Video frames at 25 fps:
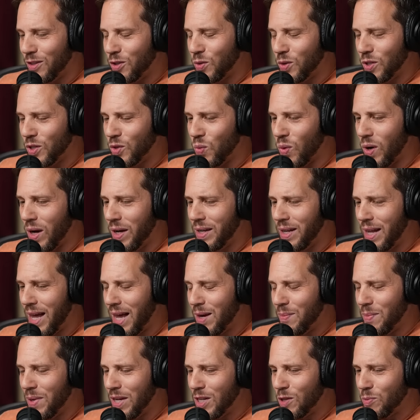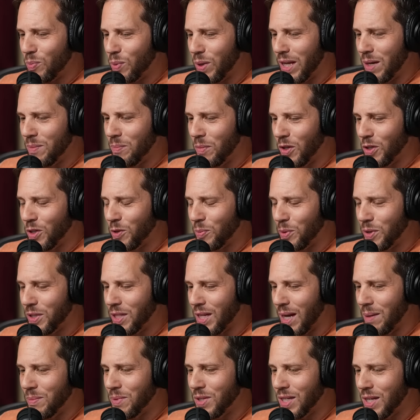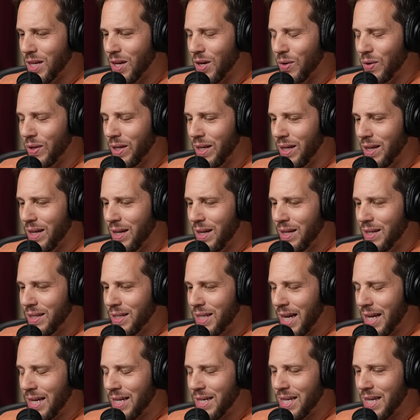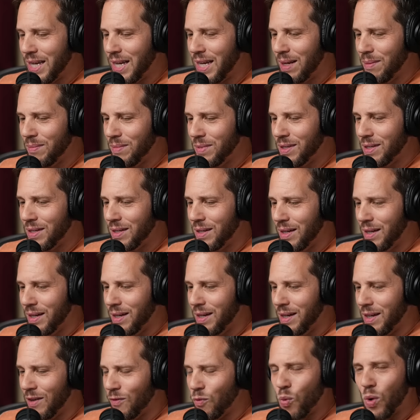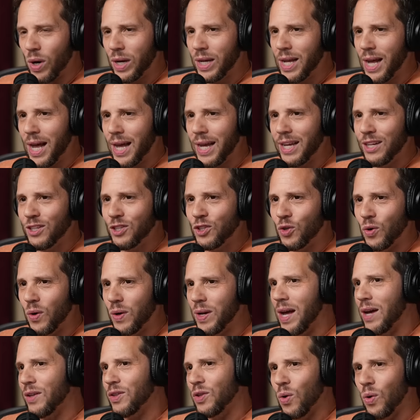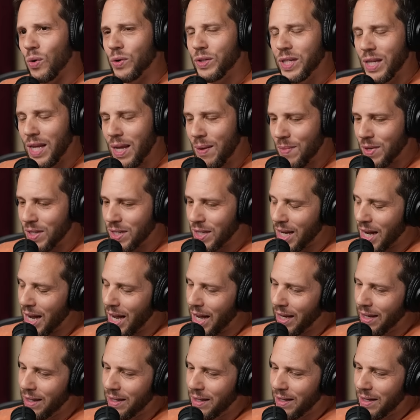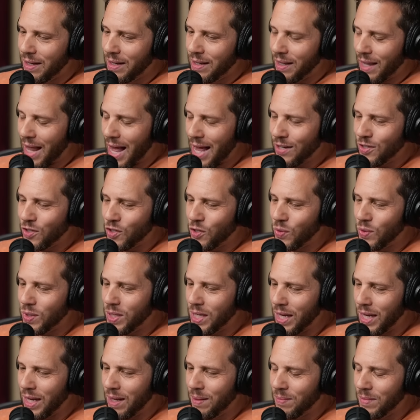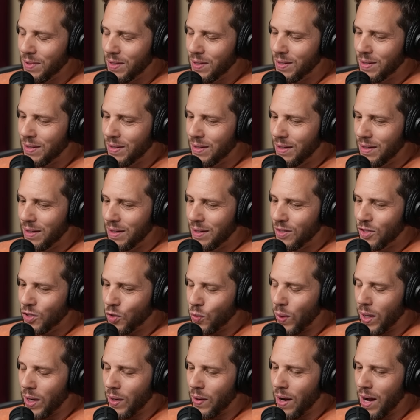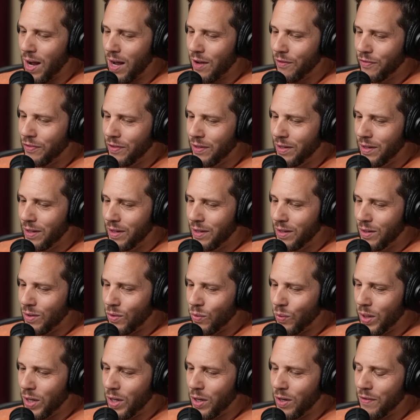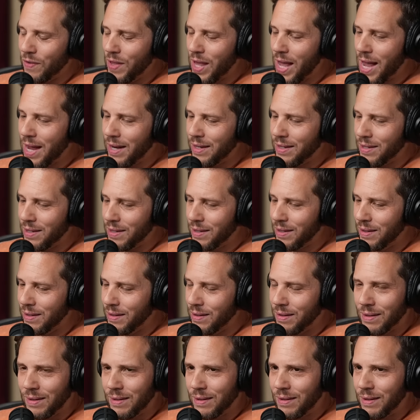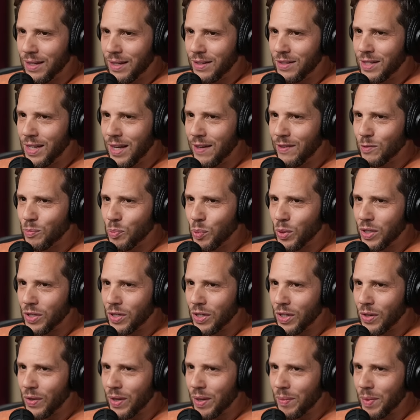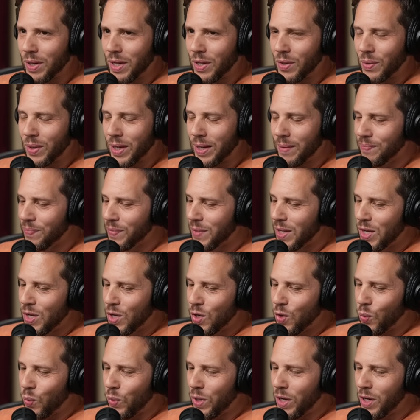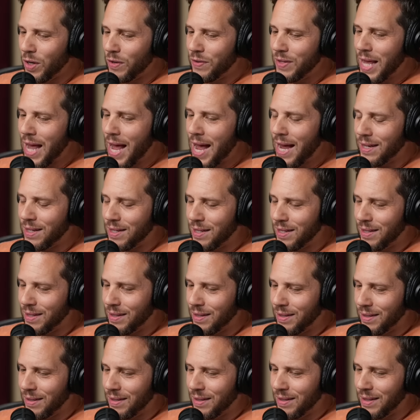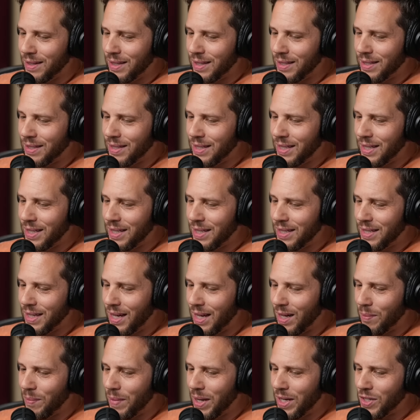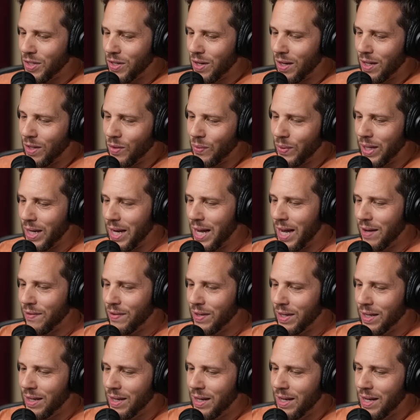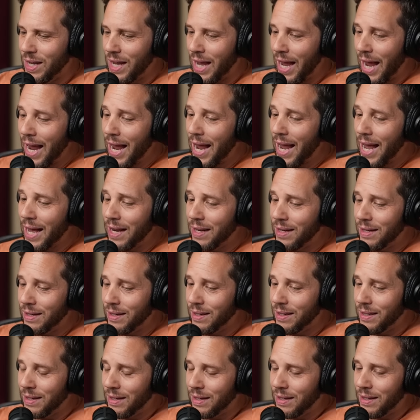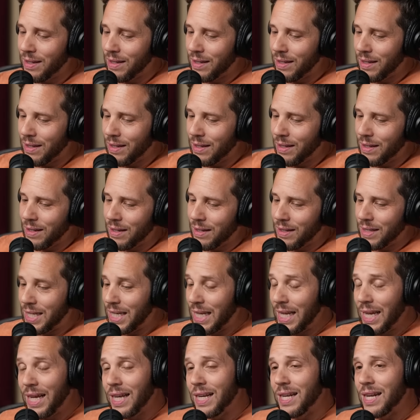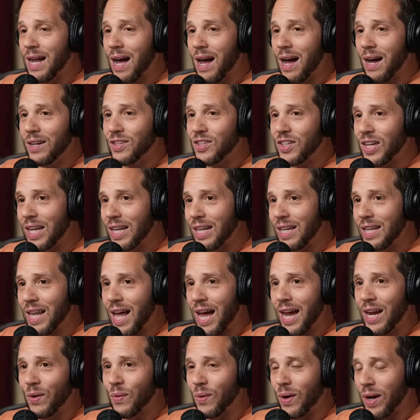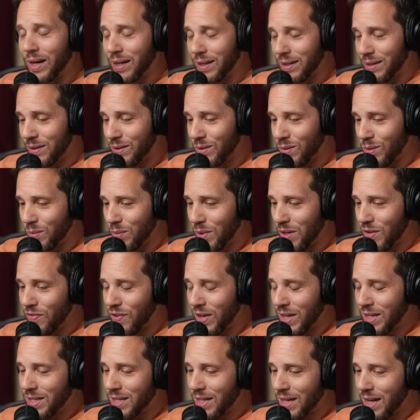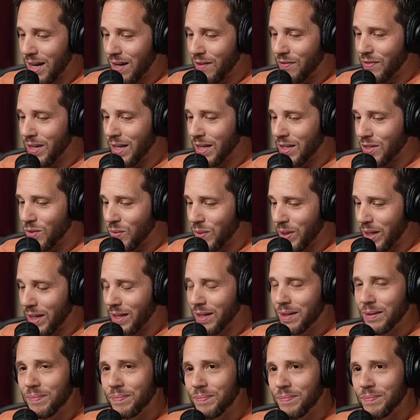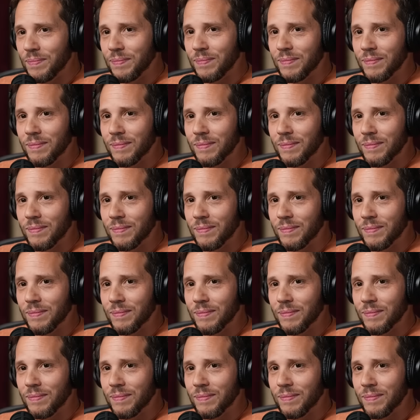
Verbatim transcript: This was the one that had to be explained multiple times to Cody. 10 teams. If one guy gets thrown out, the whole team is gone. Last 2 teams square off. Winner of that. That's Dave's printer going, by the way. Winner of that gets the title match at Halloween Havoc. And Tegan Knox and Lyra will be facing off next week.